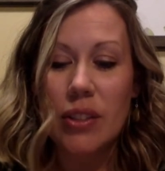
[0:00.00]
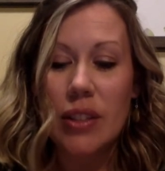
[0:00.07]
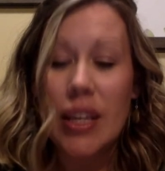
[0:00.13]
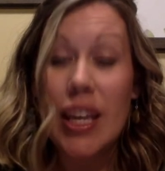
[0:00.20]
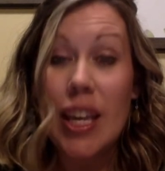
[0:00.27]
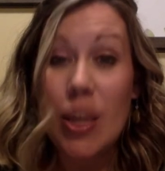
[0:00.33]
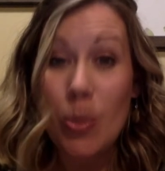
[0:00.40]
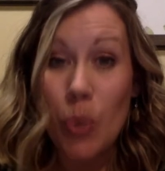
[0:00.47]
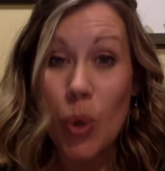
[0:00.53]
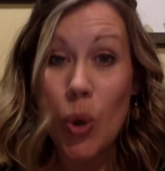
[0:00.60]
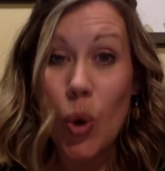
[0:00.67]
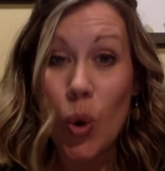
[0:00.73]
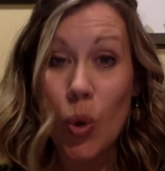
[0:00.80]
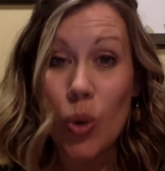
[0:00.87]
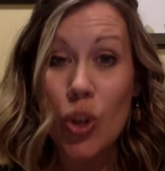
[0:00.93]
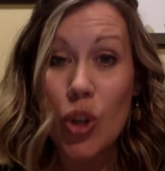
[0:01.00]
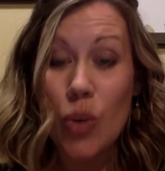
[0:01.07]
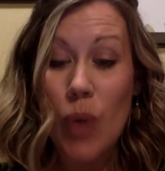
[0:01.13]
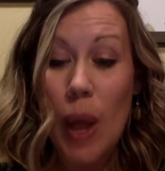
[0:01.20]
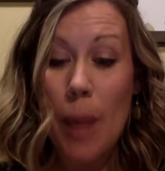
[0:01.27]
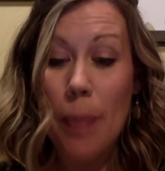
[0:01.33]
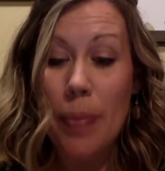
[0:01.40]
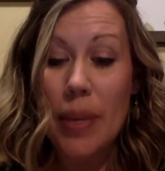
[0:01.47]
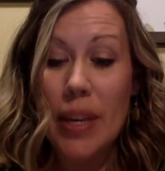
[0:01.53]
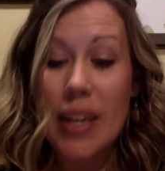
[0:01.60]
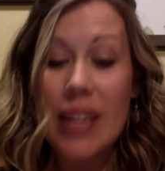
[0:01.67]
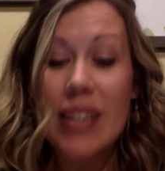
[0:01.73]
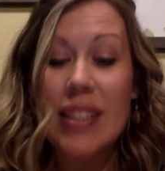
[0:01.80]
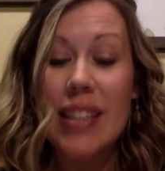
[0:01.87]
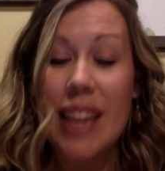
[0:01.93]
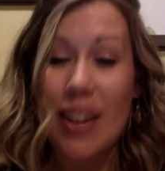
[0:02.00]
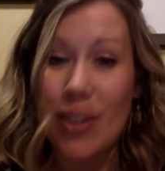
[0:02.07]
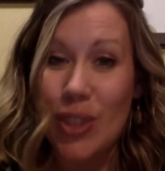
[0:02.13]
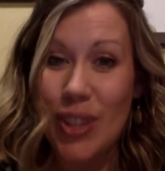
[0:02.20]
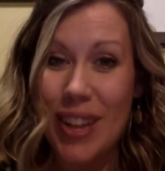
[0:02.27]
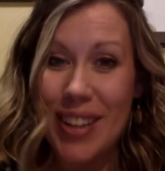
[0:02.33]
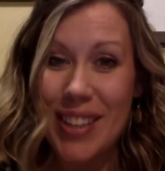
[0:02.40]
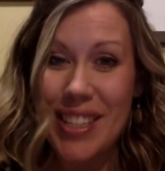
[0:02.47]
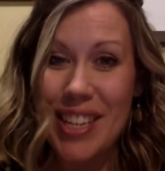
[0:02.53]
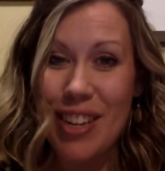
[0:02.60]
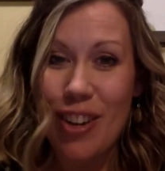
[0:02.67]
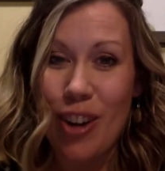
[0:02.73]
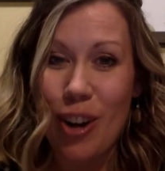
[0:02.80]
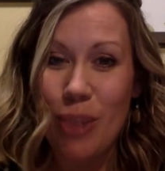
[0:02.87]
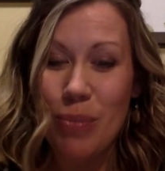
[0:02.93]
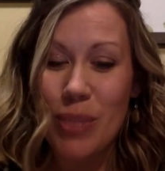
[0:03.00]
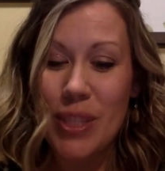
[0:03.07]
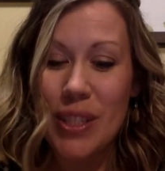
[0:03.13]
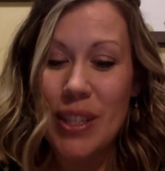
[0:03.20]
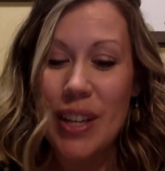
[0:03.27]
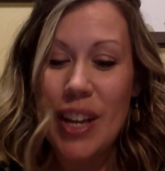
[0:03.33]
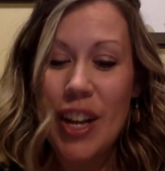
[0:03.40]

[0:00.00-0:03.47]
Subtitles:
He will hold you up in his everlasting arms.